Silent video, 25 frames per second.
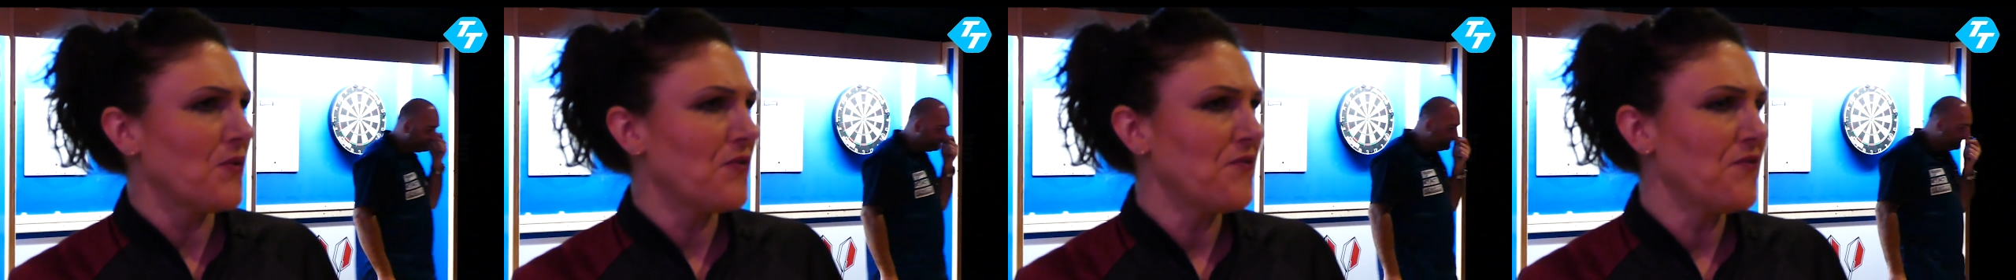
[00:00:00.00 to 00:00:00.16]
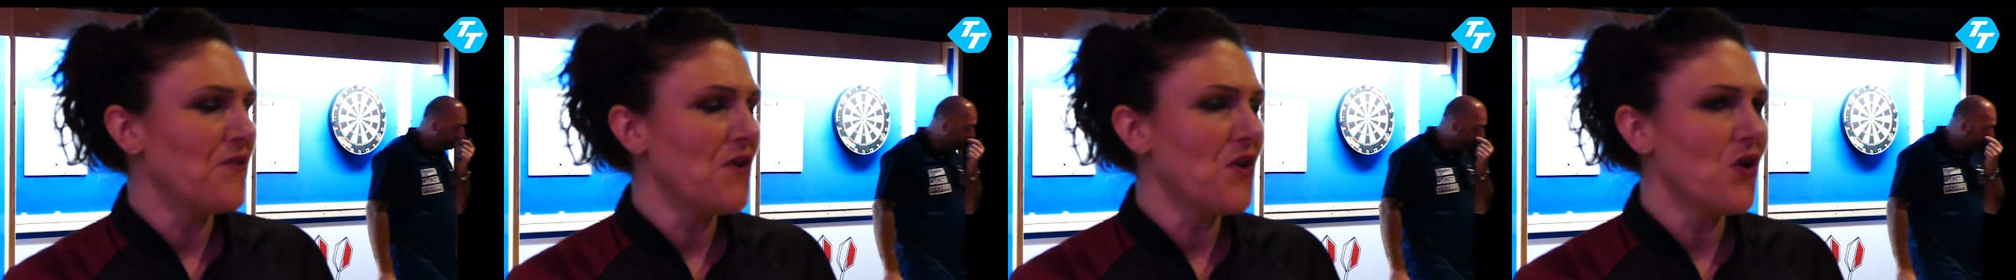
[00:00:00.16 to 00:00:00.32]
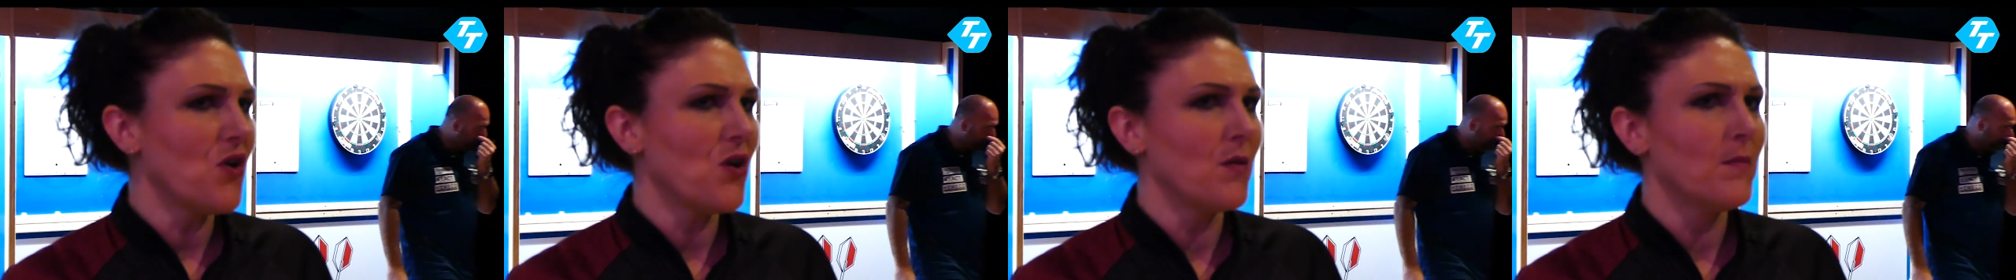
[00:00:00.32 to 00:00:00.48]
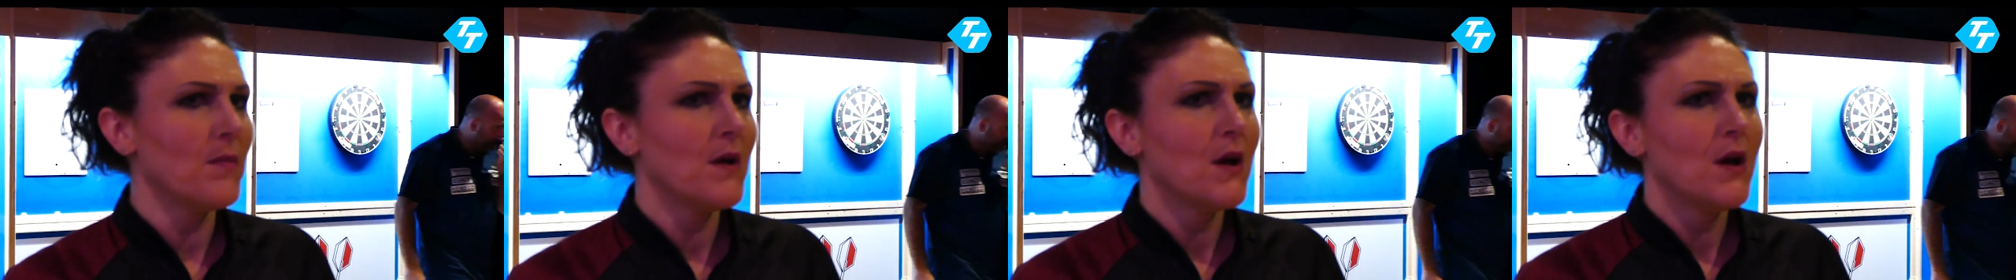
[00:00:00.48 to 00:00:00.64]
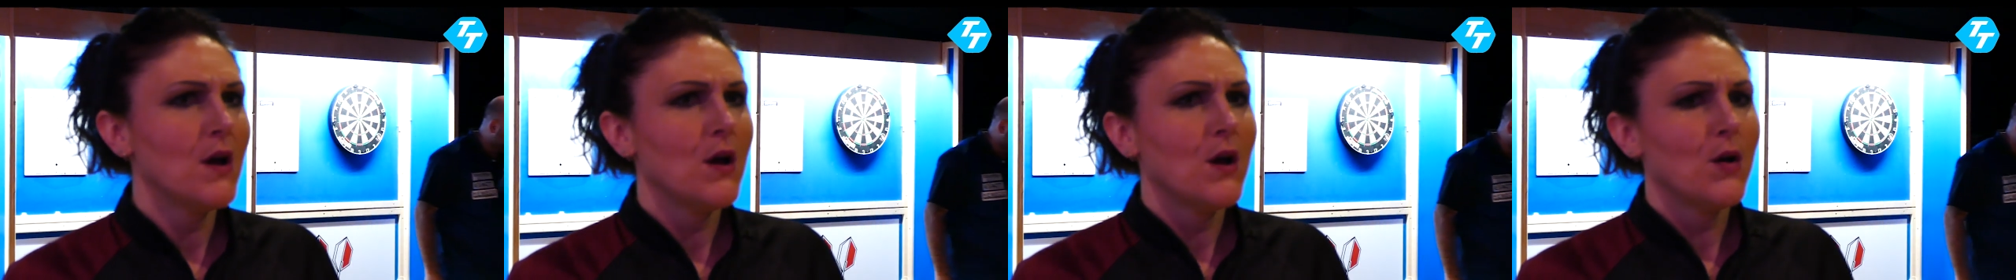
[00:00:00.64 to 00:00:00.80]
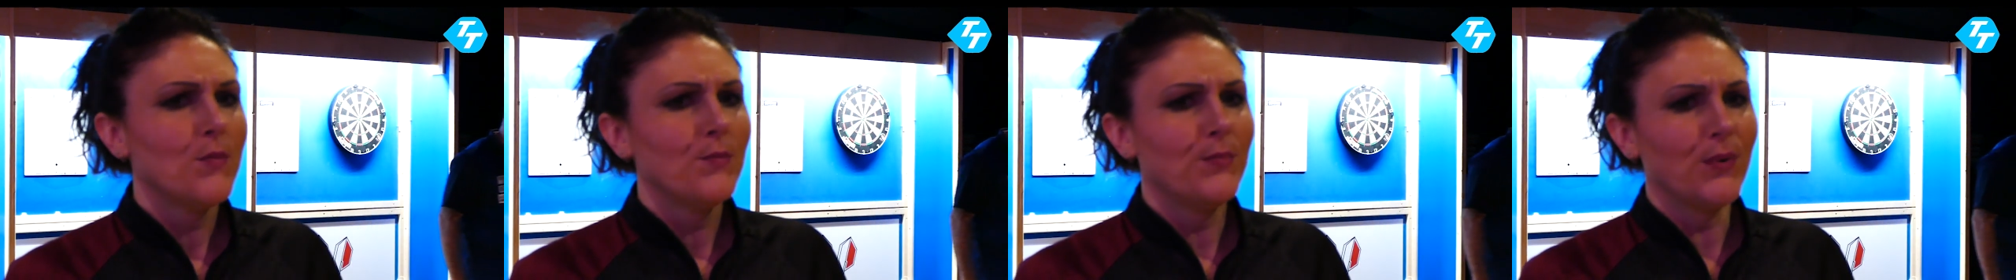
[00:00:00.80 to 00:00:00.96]
or form,
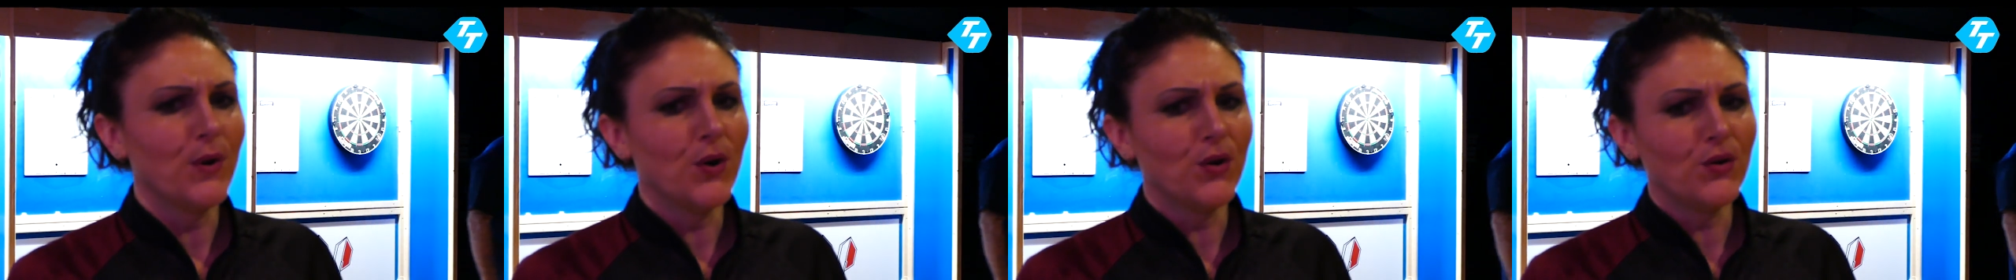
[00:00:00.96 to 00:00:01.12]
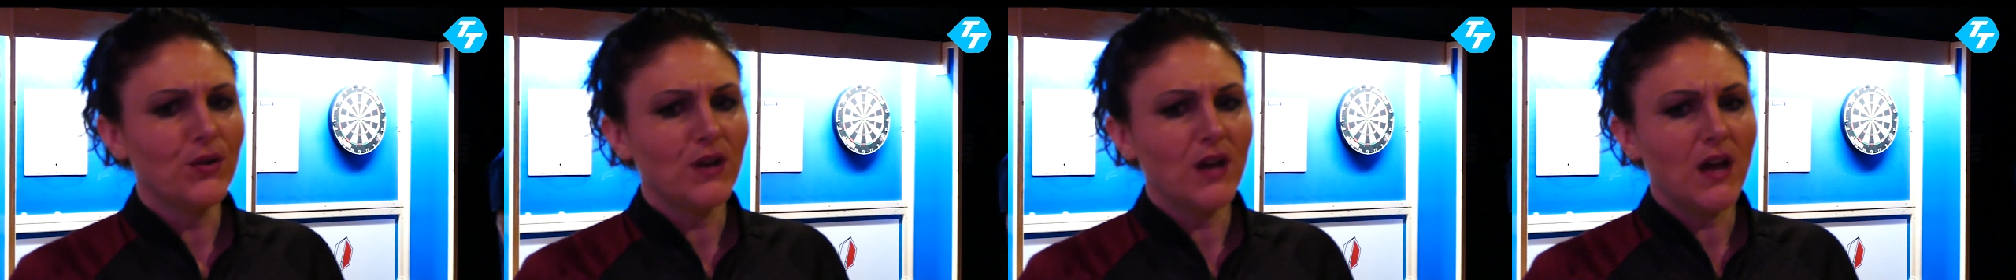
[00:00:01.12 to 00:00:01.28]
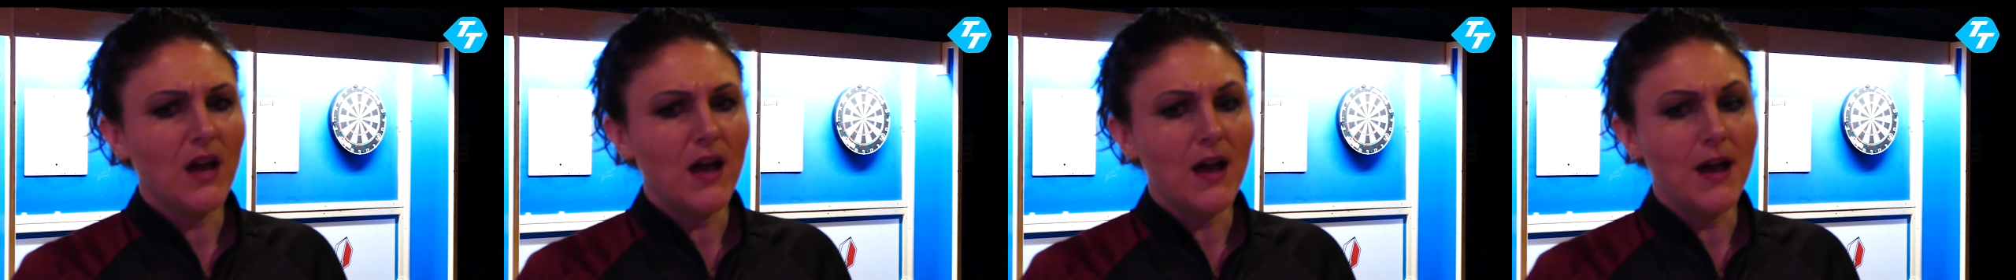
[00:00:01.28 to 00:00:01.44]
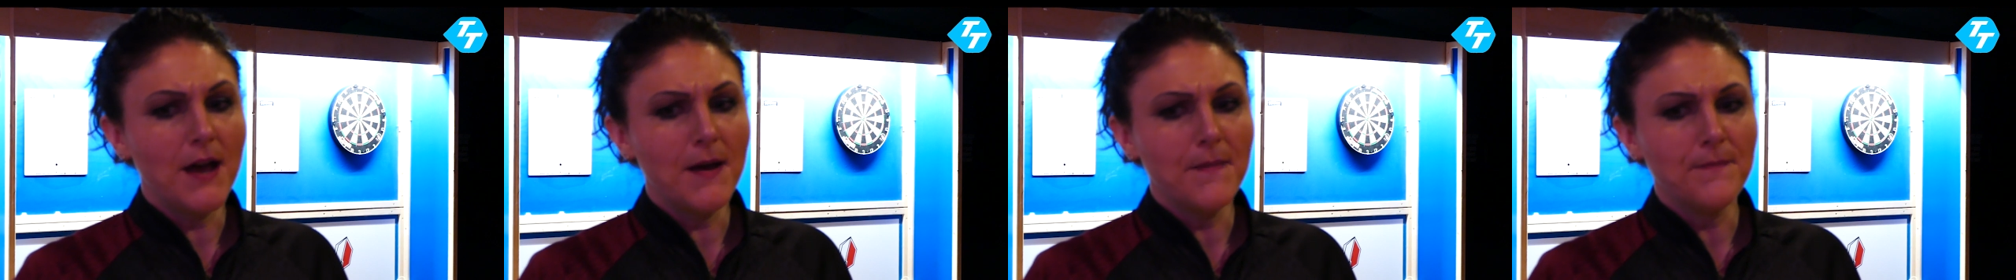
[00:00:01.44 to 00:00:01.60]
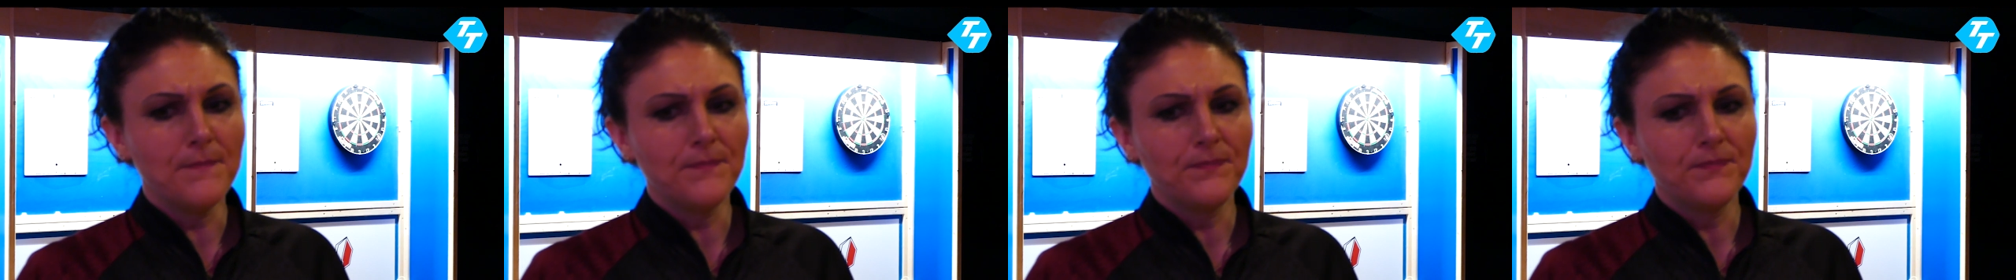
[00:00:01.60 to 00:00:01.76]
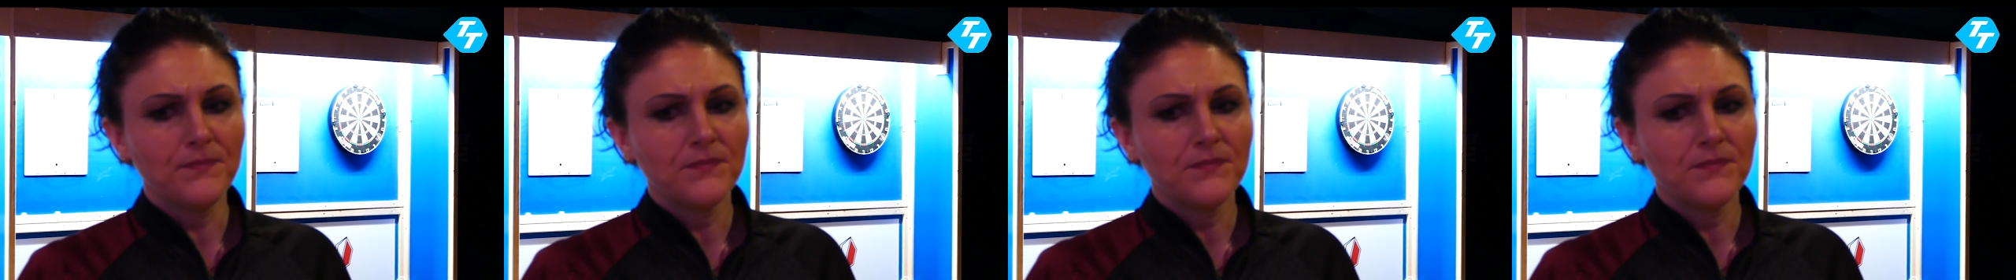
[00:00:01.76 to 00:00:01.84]
but um,